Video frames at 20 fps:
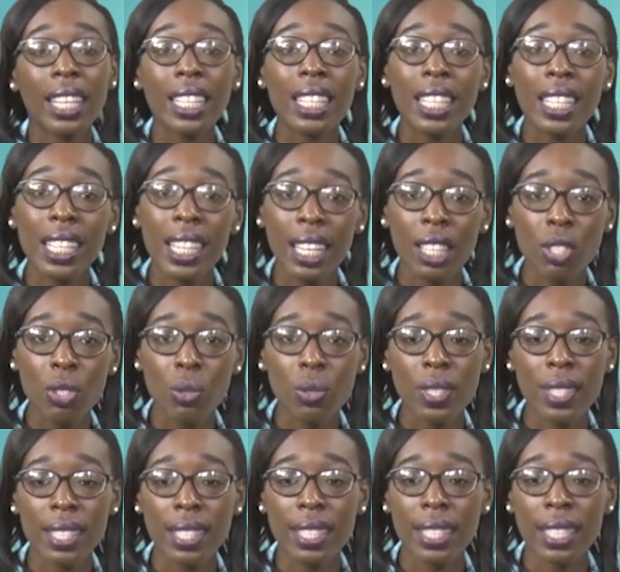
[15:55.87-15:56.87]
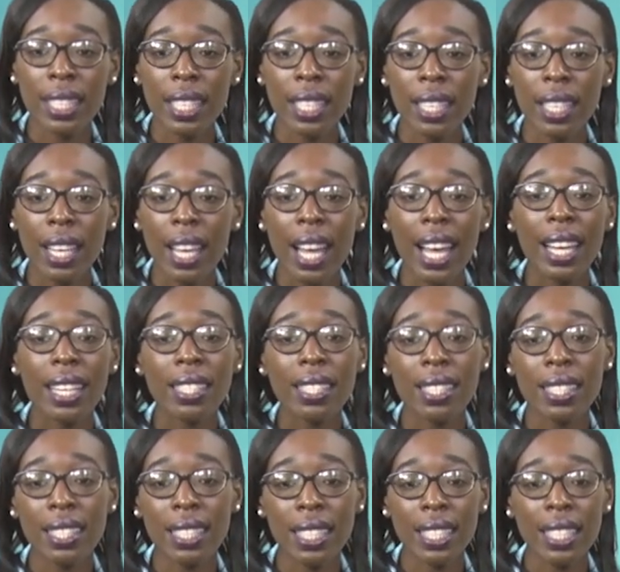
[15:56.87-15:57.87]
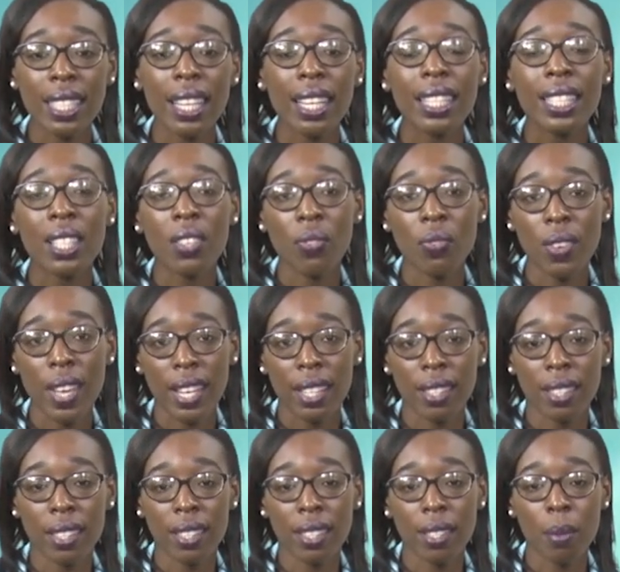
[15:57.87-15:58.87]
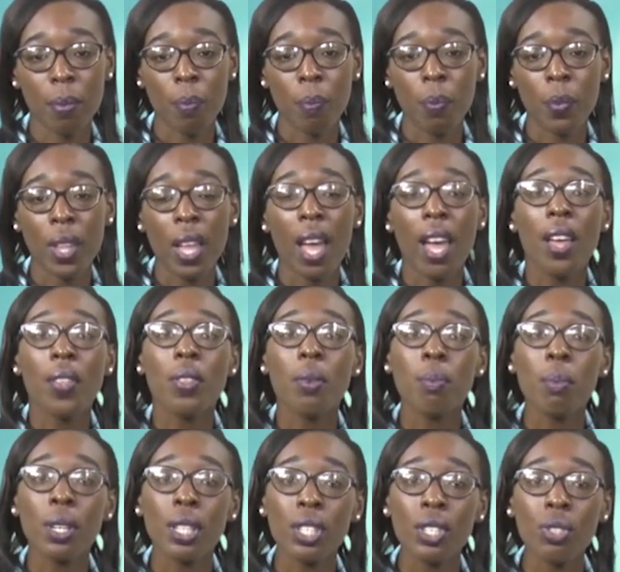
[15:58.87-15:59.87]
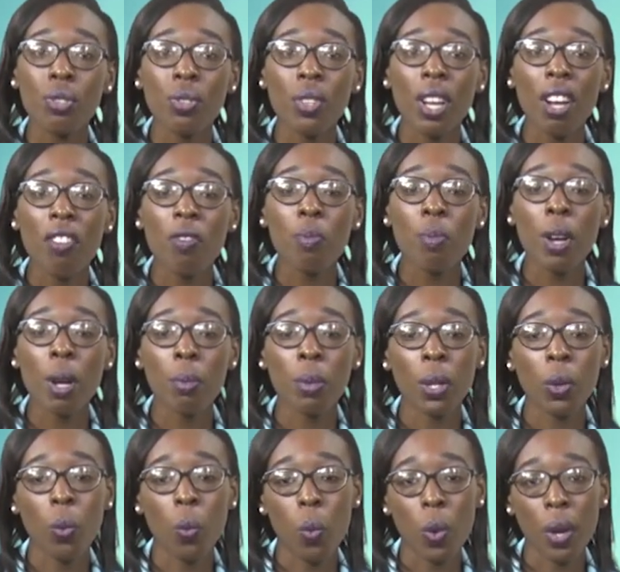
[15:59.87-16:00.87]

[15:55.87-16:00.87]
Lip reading: electricity, and sea defense. The Ministry of Public